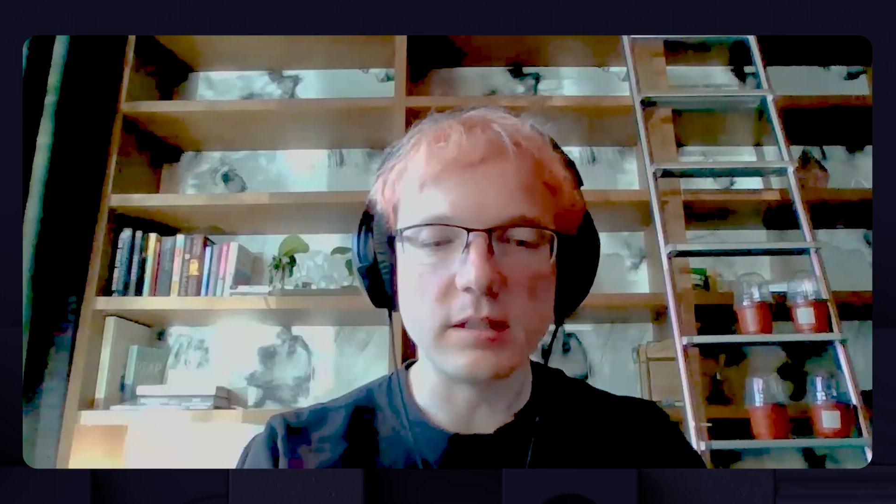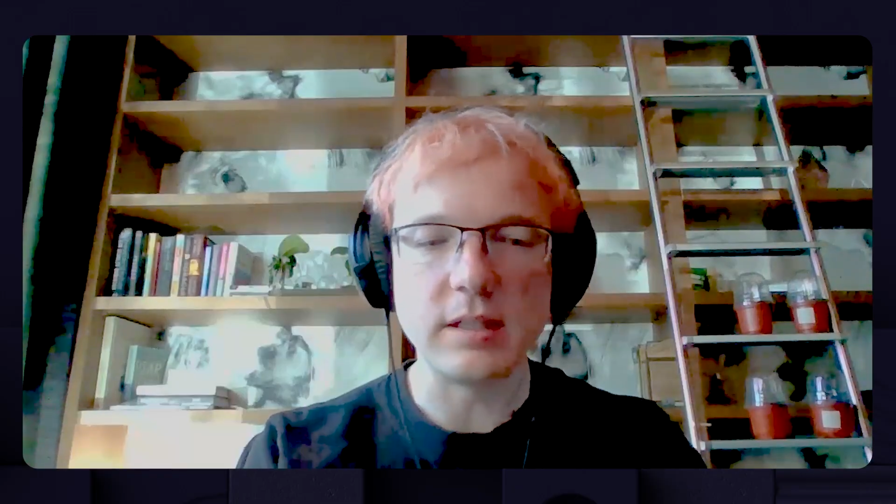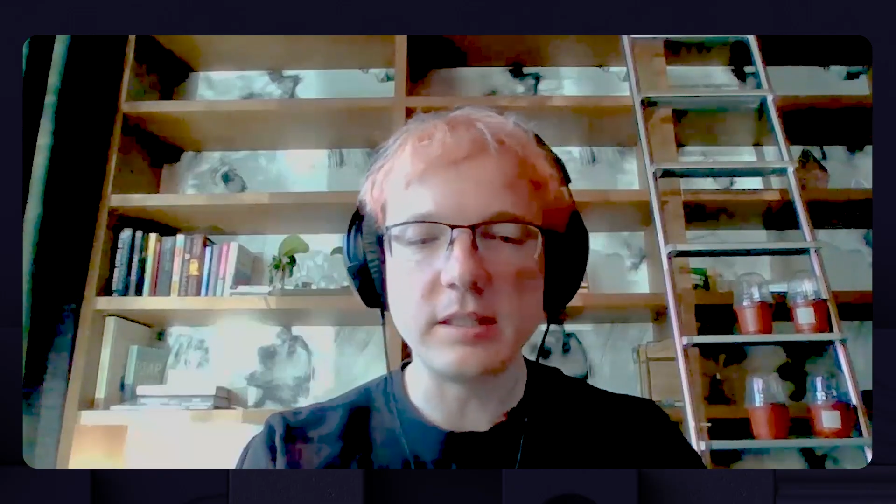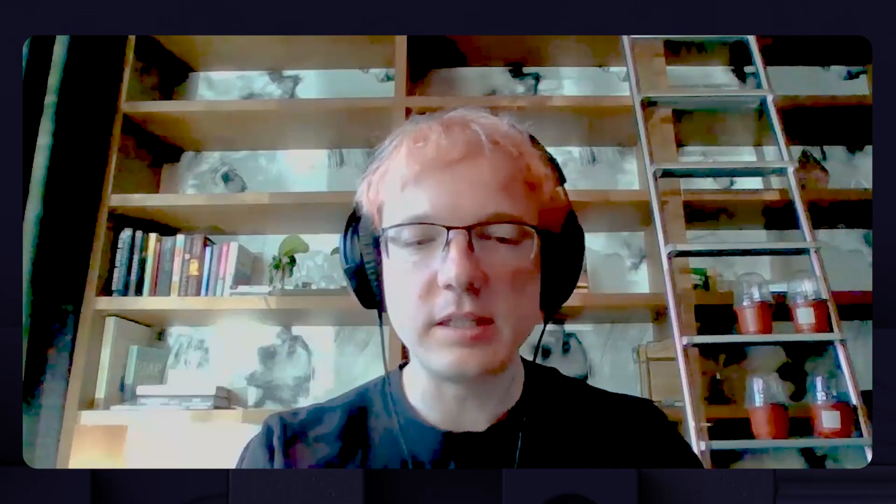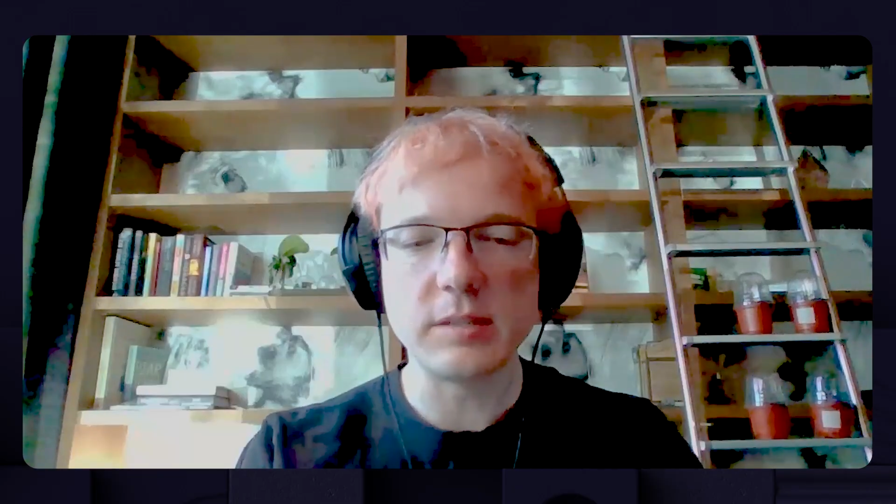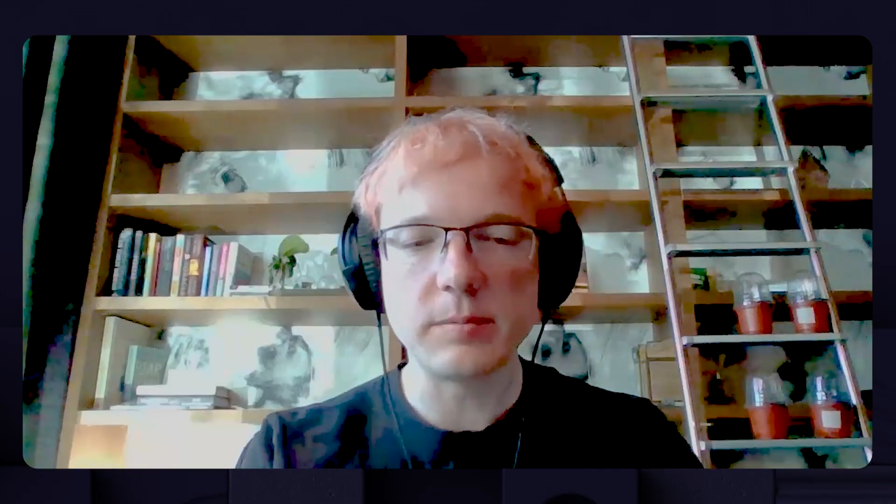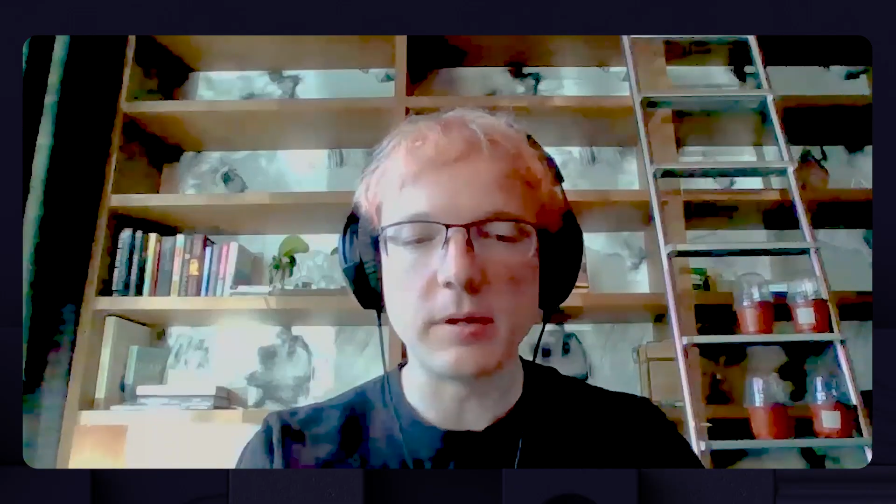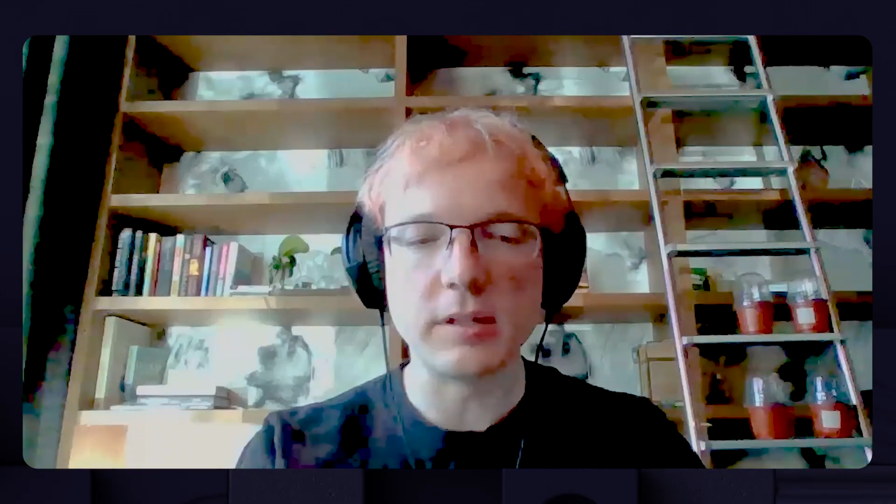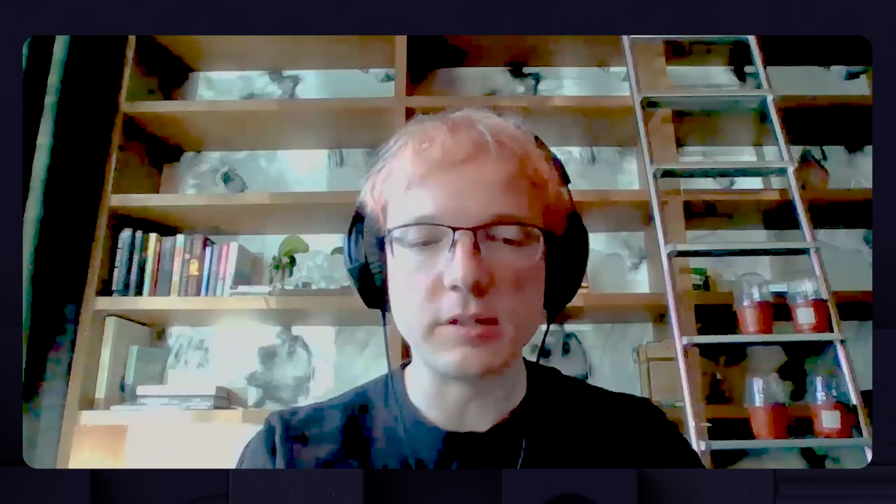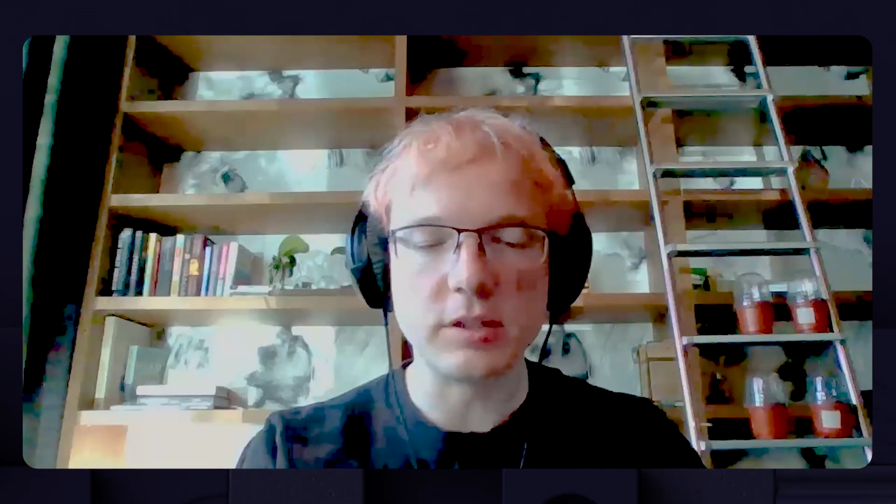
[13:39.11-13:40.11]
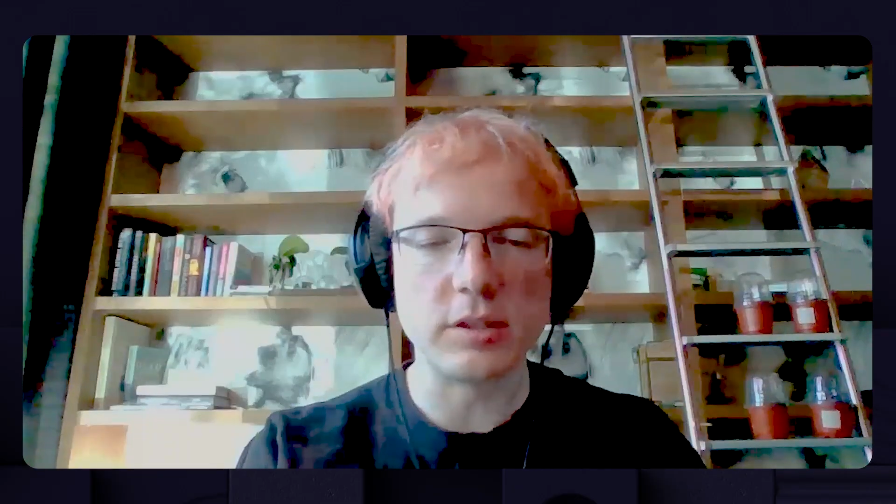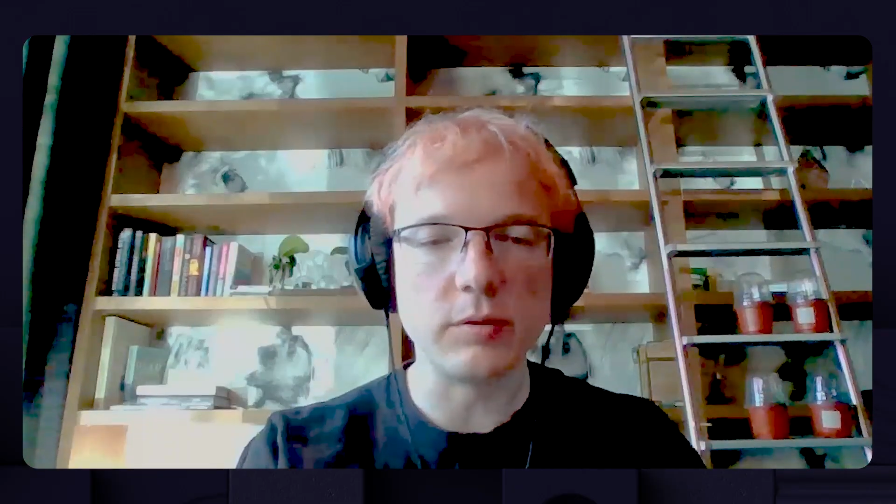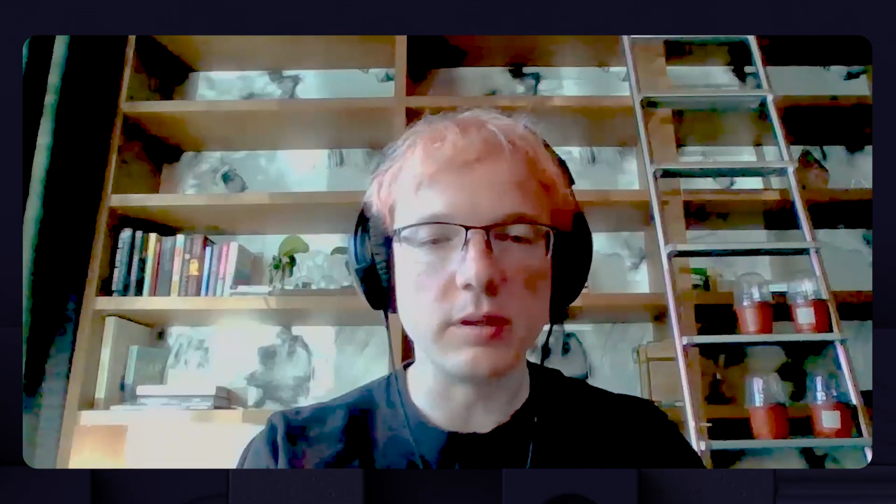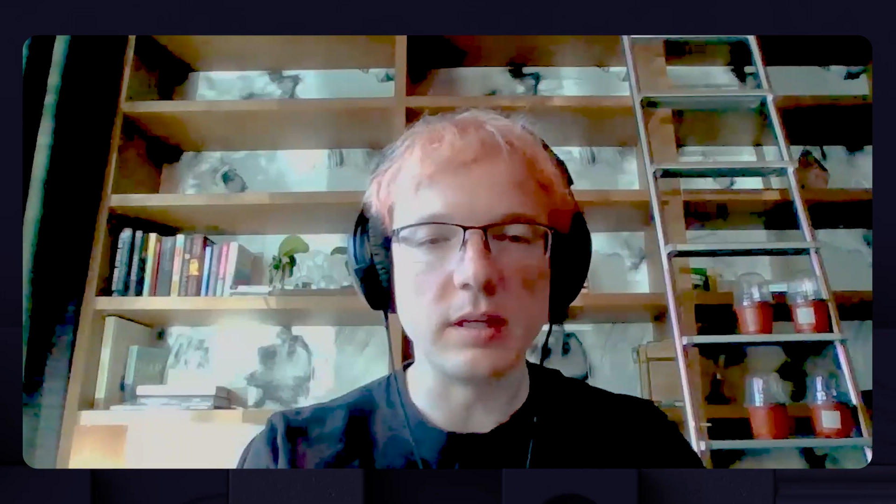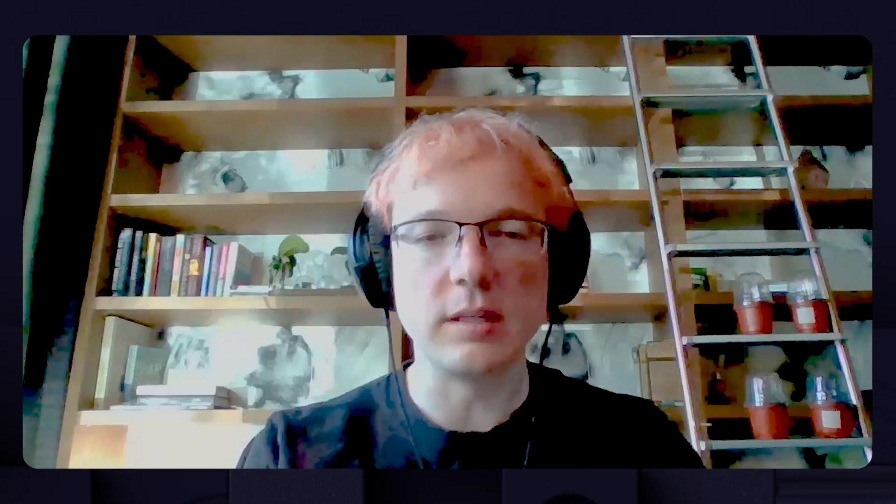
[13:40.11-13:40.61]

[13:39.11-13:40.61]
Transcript: the easiest part, is just to